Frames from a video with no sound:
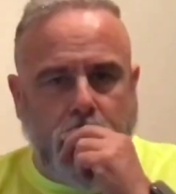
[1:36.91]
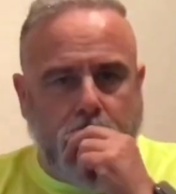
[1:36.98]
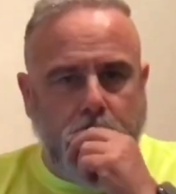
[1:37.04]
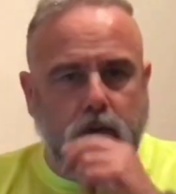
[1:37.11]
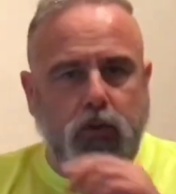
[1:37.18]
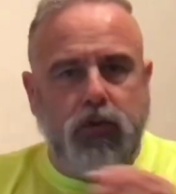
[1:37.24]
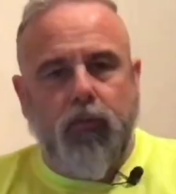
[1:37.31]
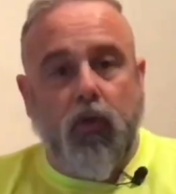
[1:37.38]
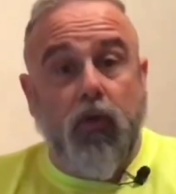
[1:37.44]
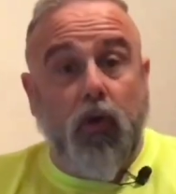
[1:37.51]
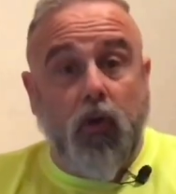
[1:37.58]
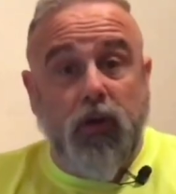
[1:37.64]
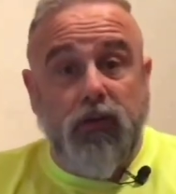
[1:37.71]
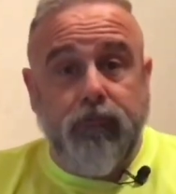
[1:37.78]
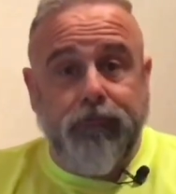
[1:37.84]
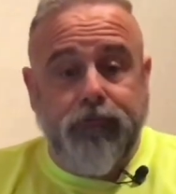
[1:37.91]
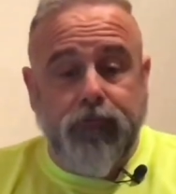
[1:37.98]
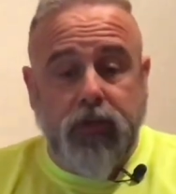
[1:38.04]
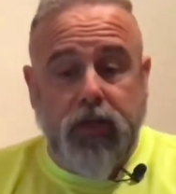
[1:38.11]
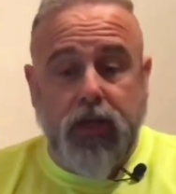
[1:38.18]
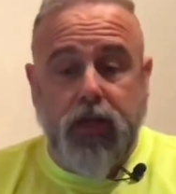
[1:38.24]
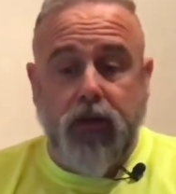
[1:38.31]
I looked online
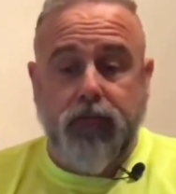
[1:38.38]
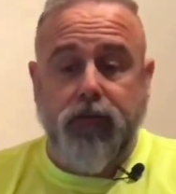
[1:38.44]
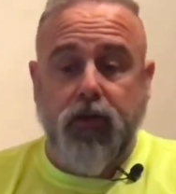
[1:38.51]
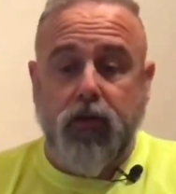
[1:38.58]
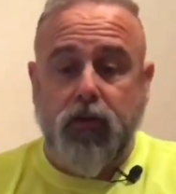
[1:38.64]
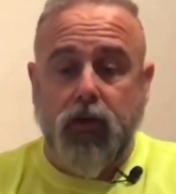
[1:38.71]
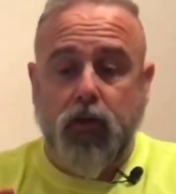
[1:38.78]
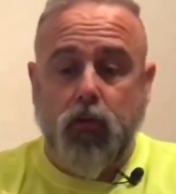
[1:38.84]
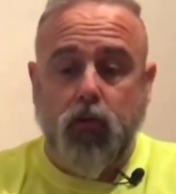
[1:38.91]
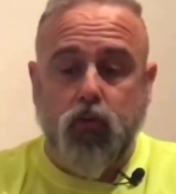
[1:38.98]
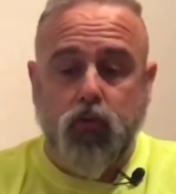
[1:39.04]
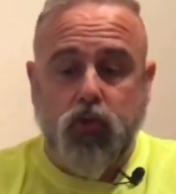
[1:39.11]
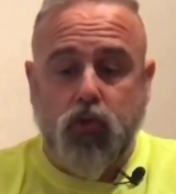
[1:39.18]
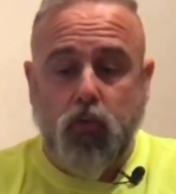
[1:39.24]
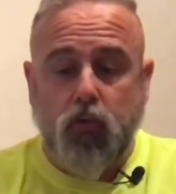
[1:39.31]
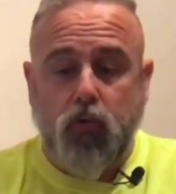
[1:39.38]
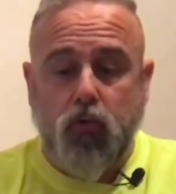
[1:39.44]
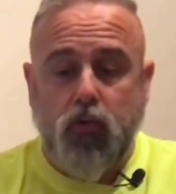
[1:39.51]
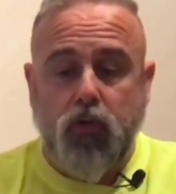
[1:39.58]
and I found a local store